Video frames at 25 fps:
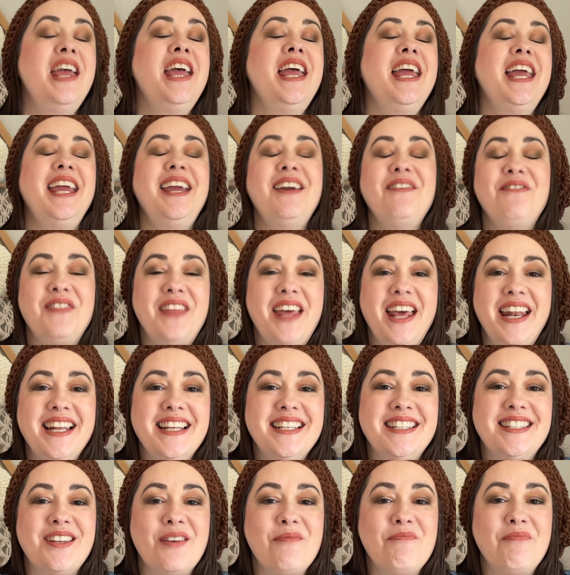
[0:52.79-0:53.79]
if that
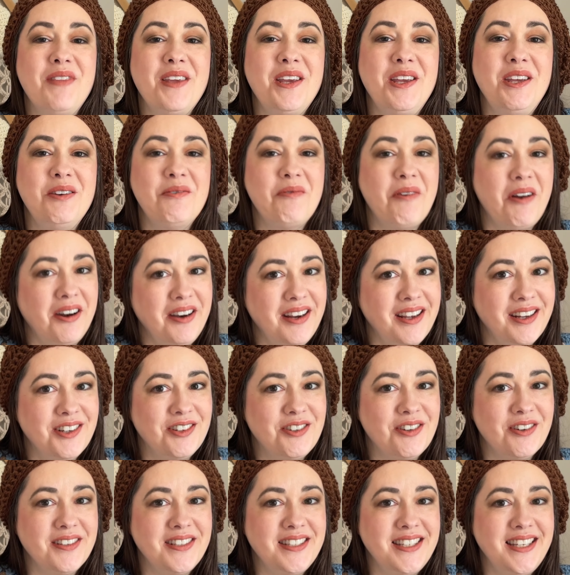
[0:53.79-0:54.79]
is something you are
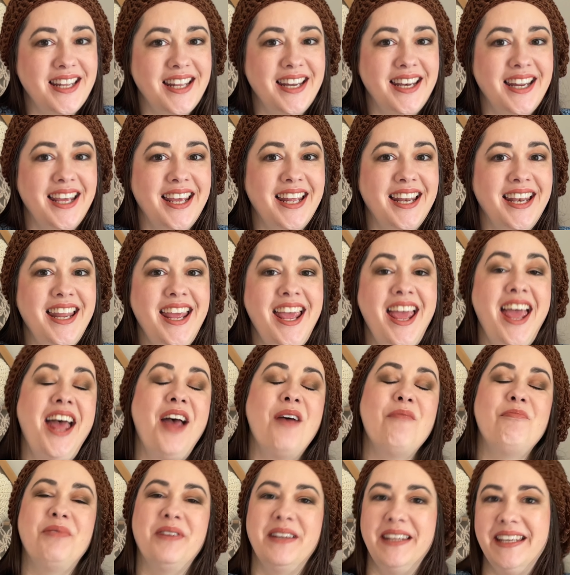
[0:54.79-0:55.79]
interested in,
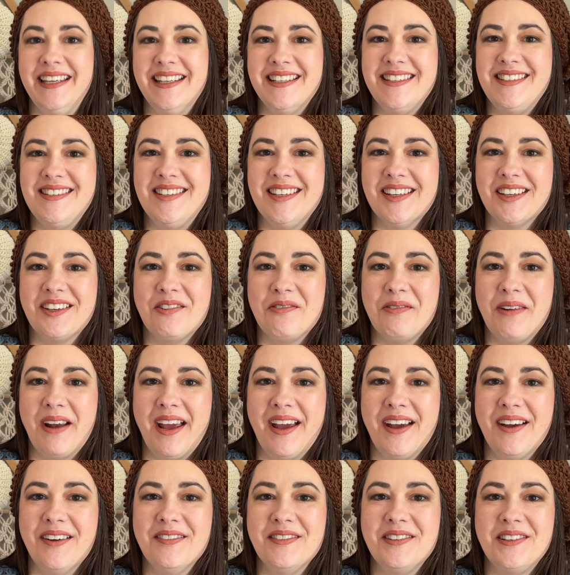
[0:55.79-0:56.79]
please stick
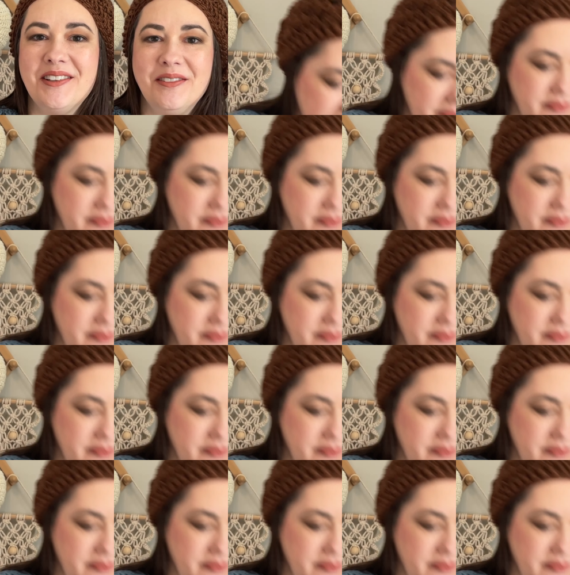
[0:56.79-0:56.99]
around.